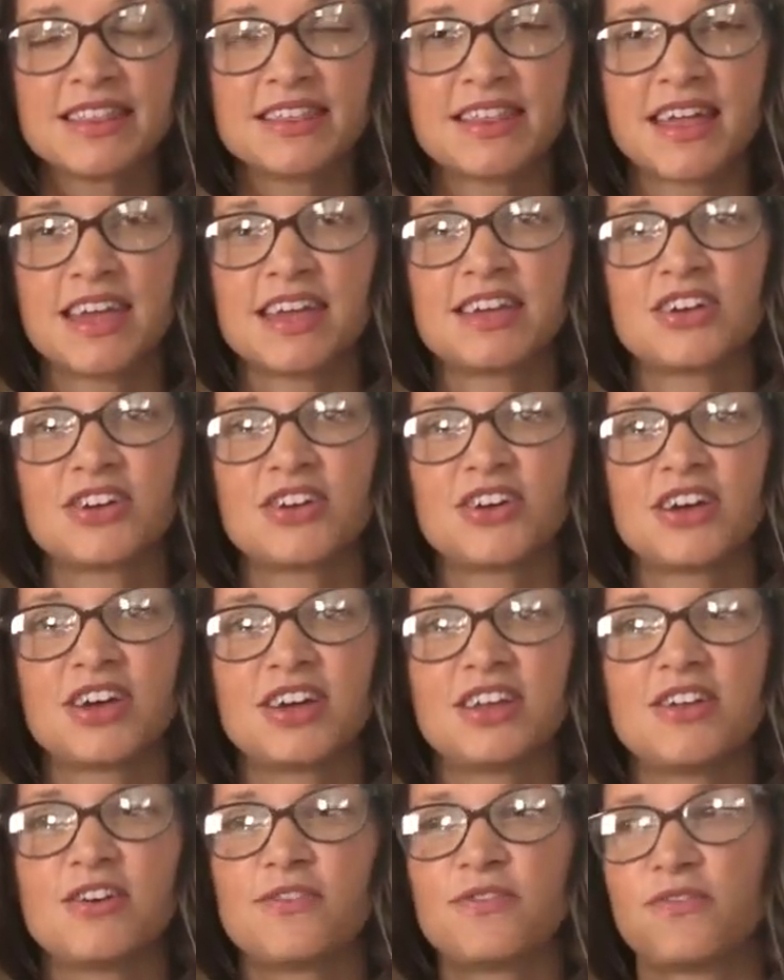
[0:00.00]
They
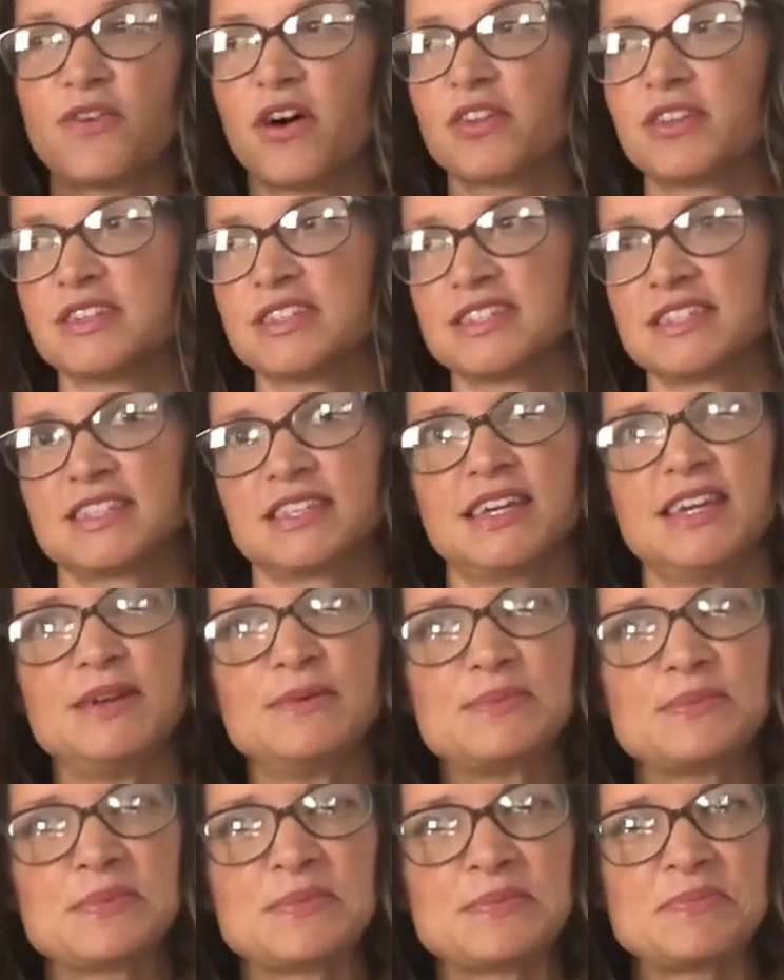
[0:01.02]
could fall
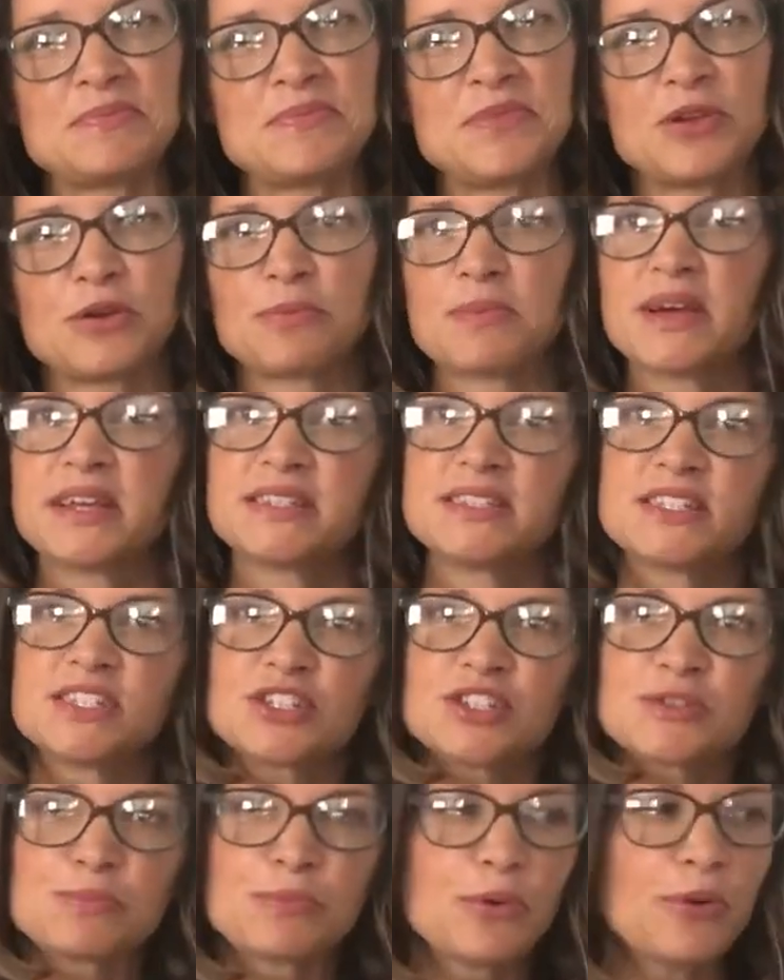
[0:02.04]
asleep, your message
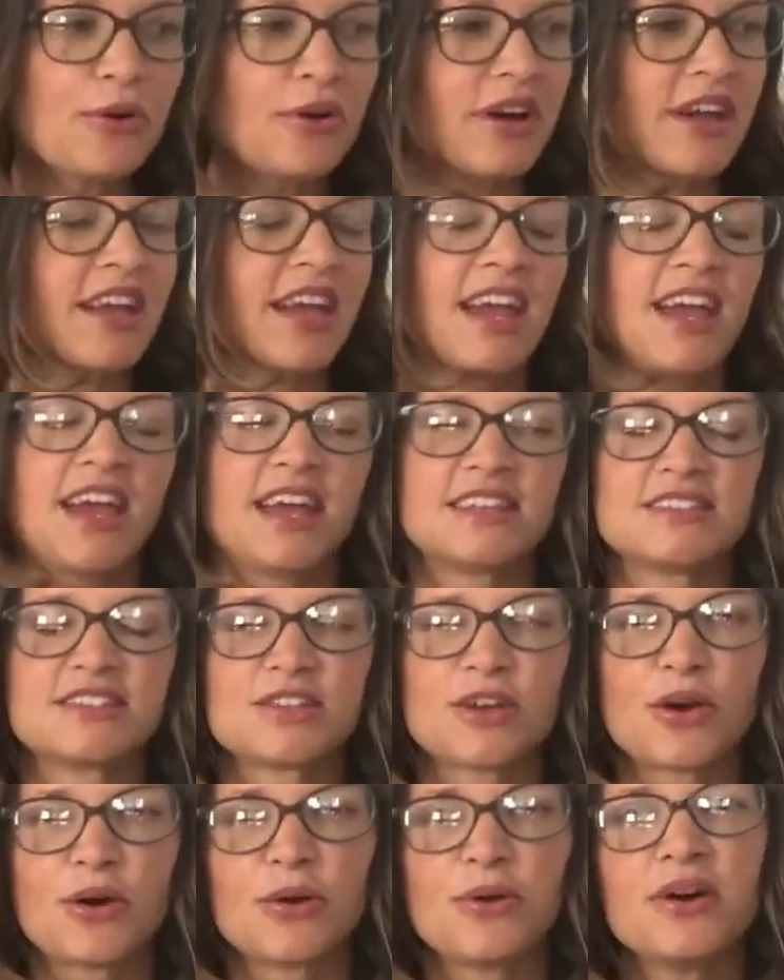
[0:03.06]
is boring. And
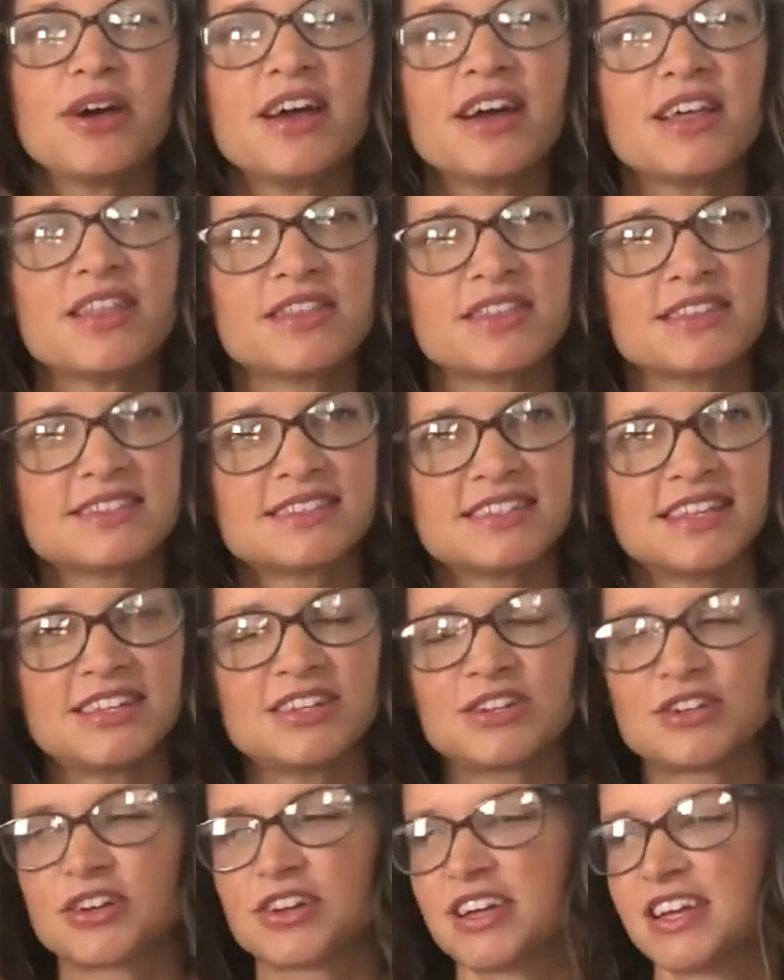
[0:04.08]
so the
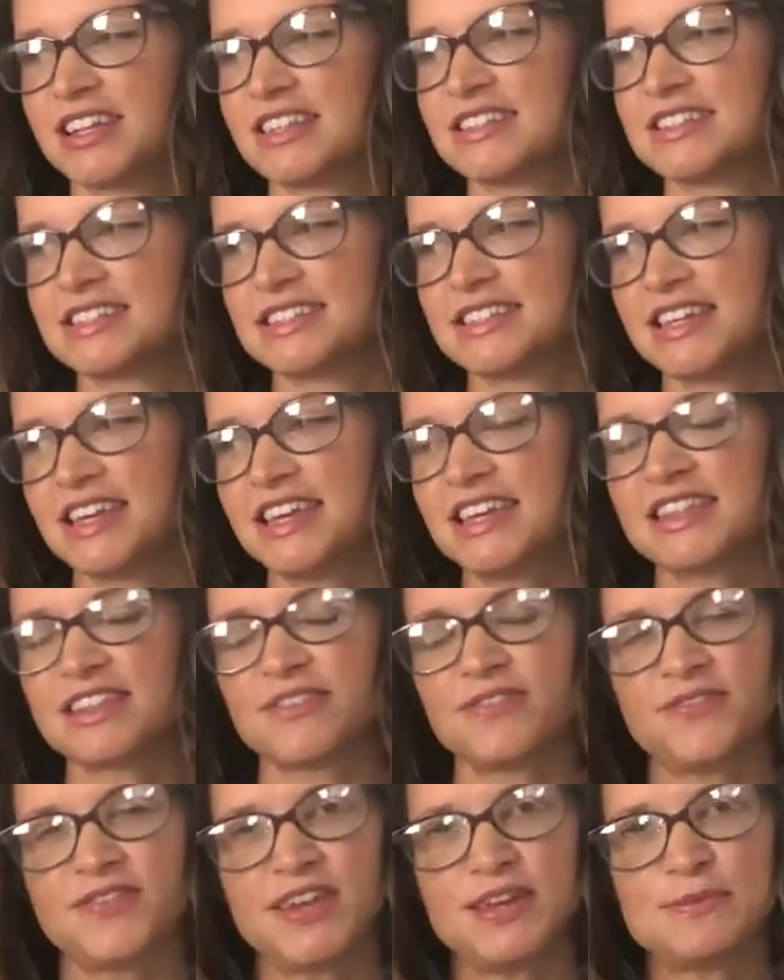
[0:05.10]
sender can see the
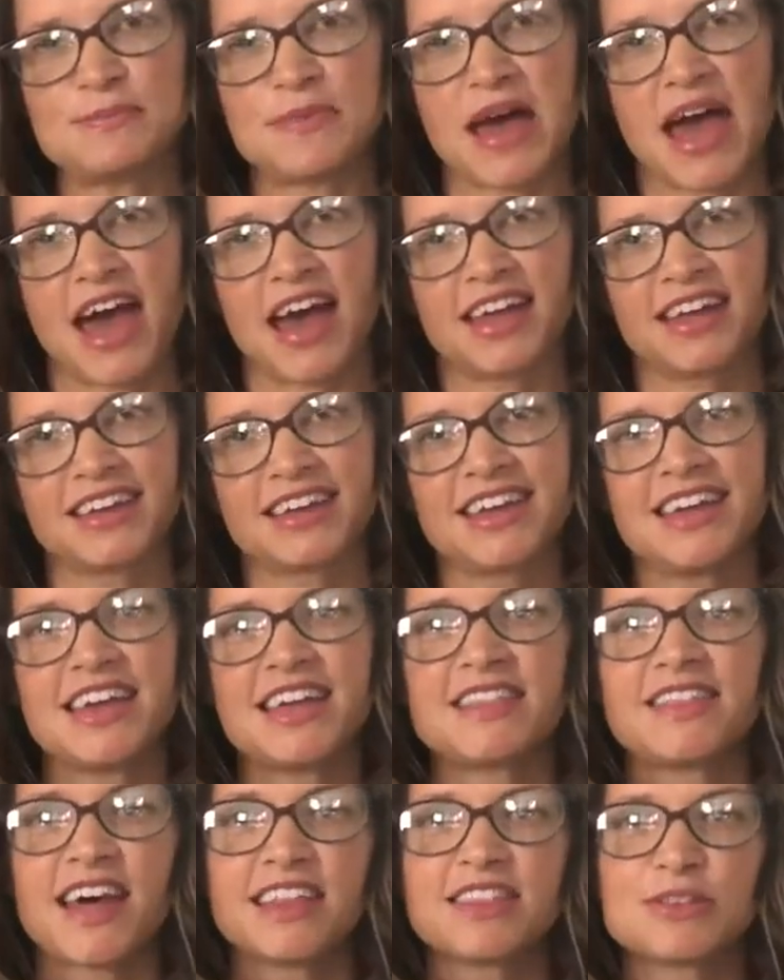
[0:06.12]
feedback
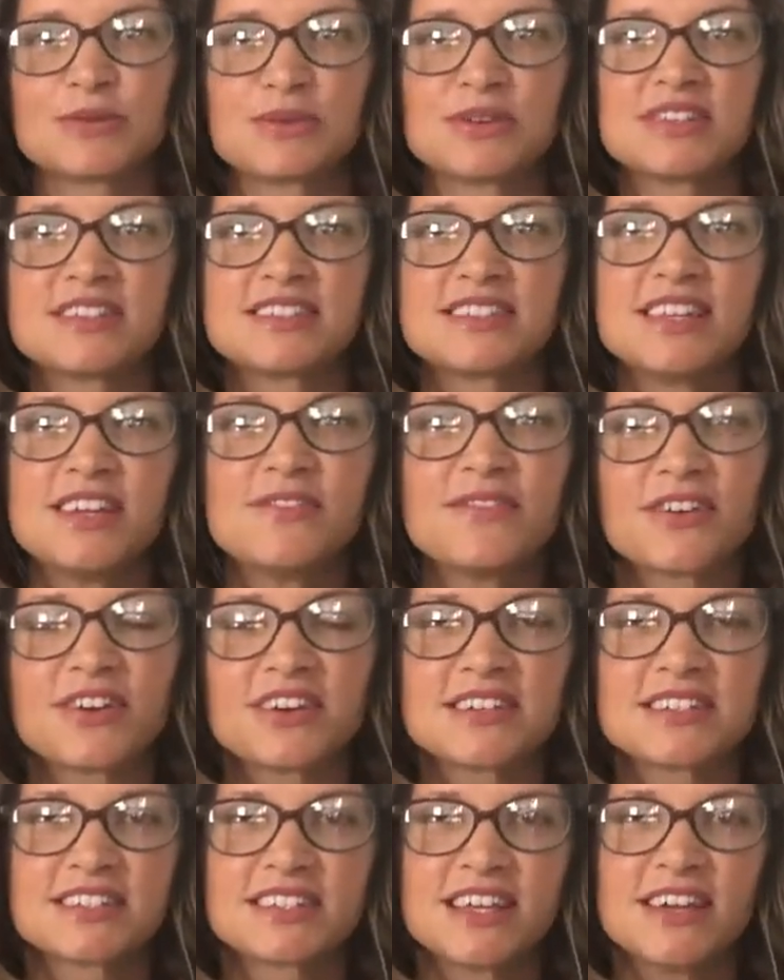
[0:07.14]
that the receiver
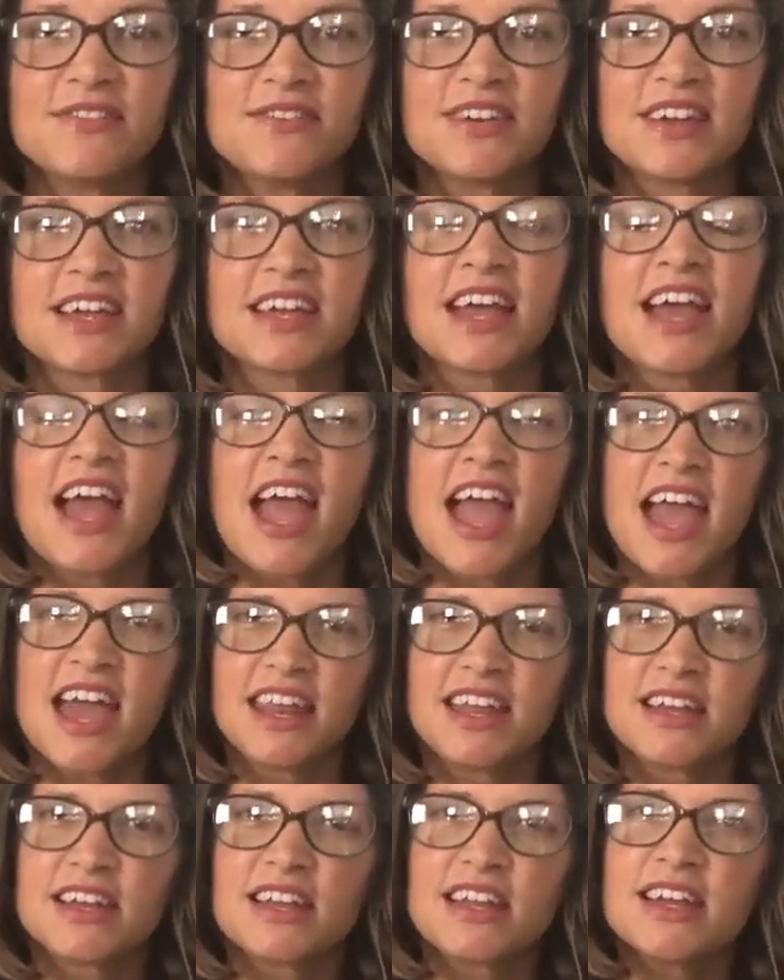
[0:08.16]
is giving,
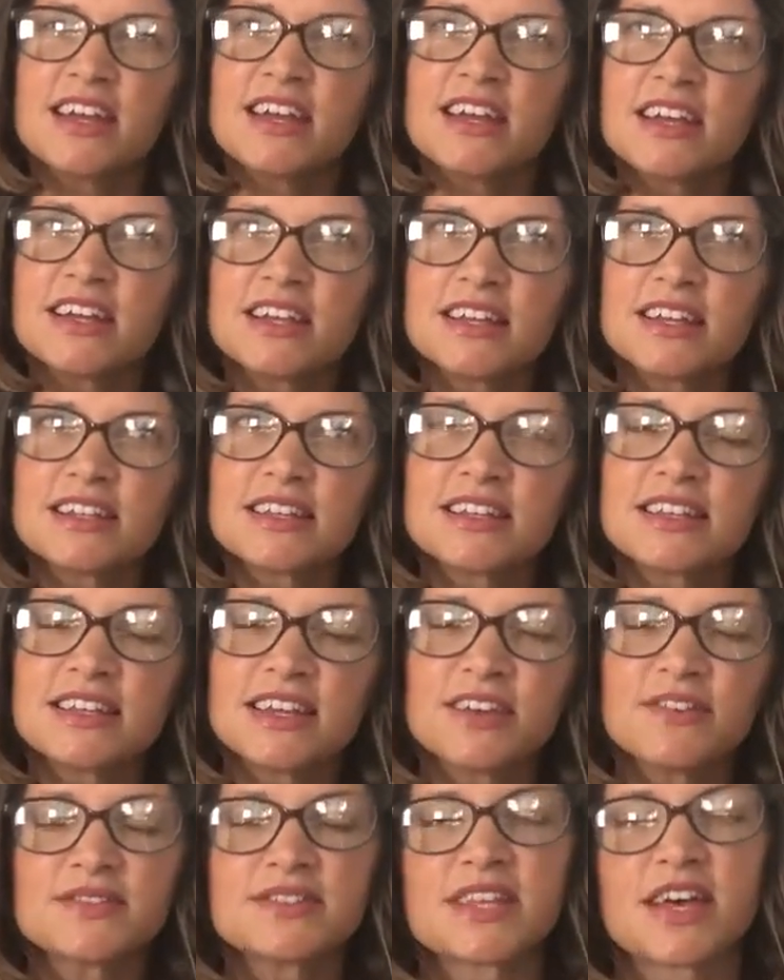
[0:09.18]
and it
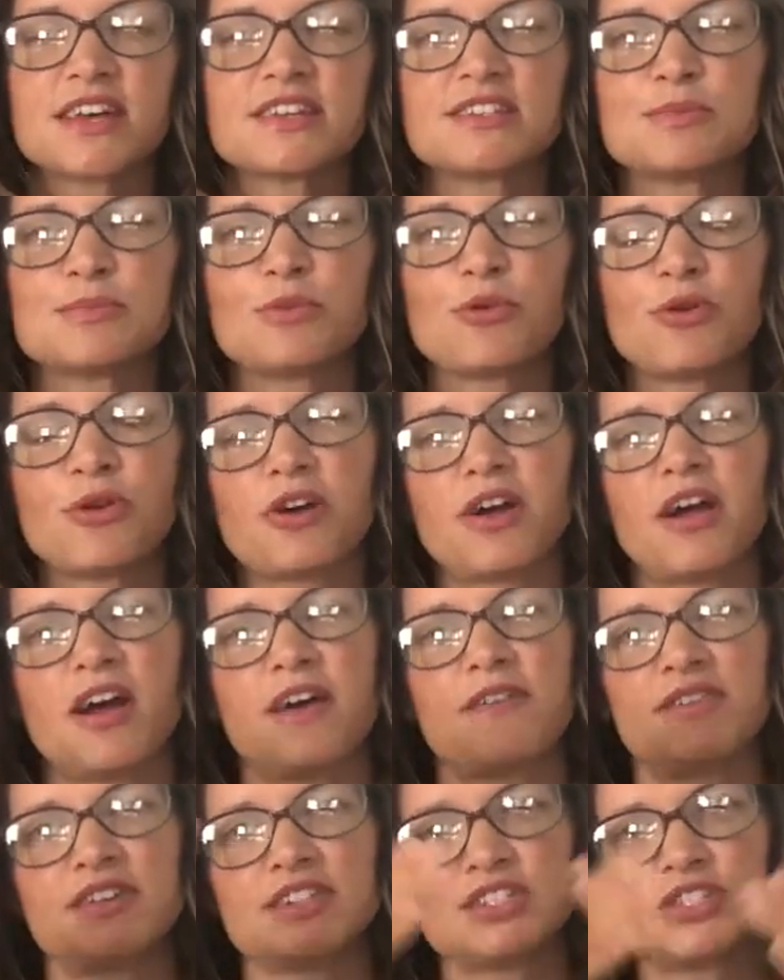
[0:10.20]
gives us more
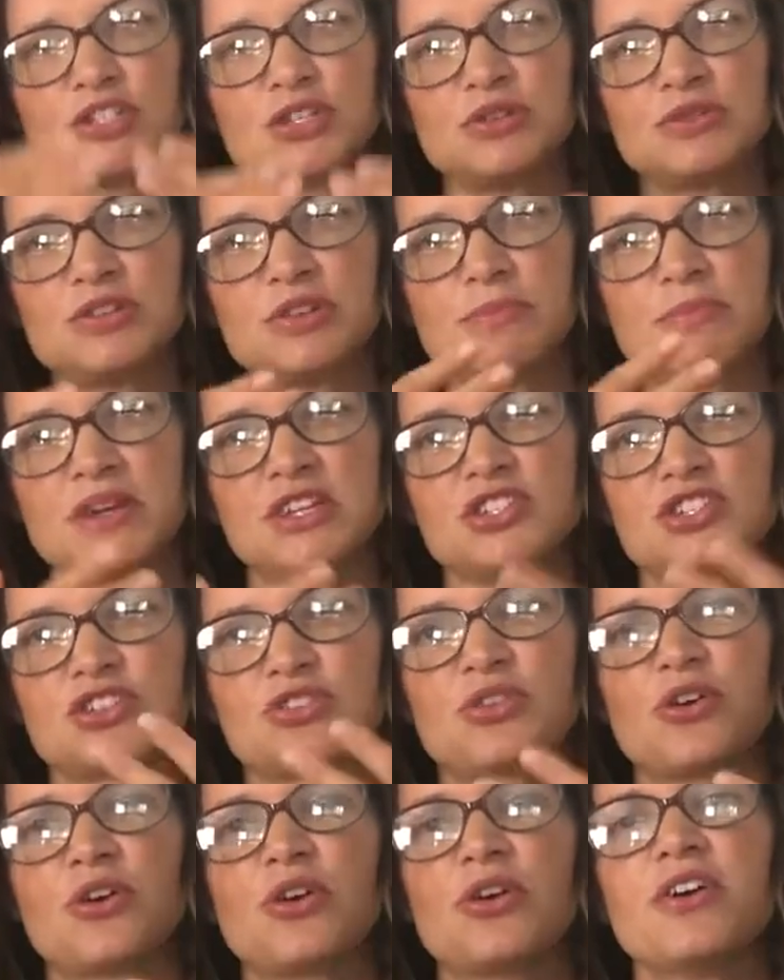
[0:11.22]
of a
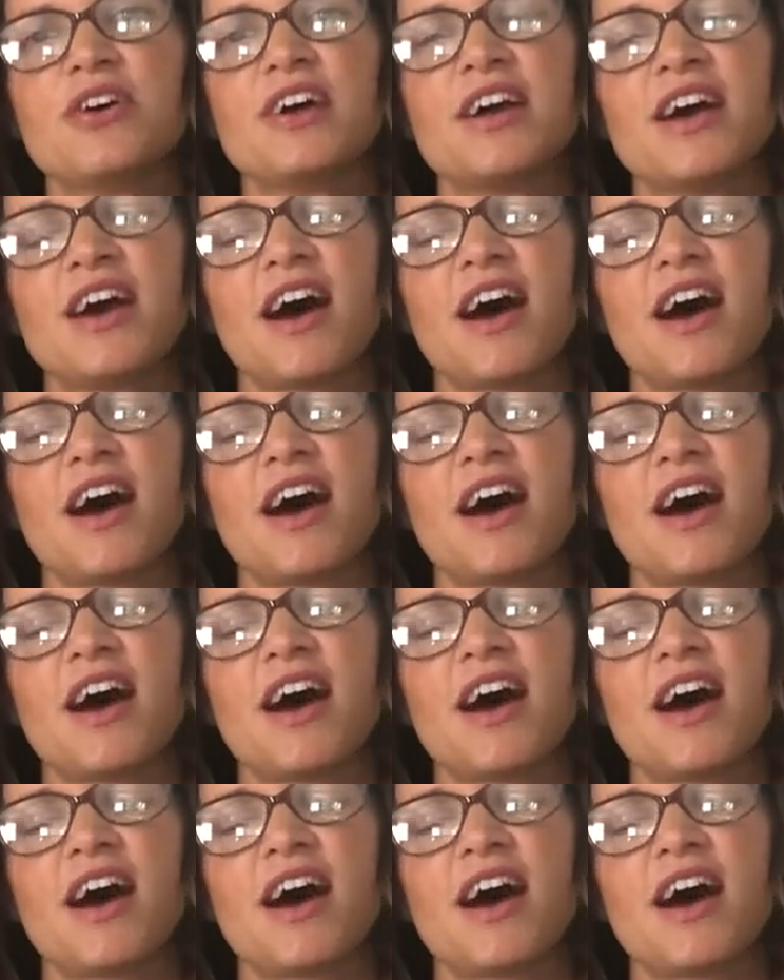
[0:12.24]
two-dimensional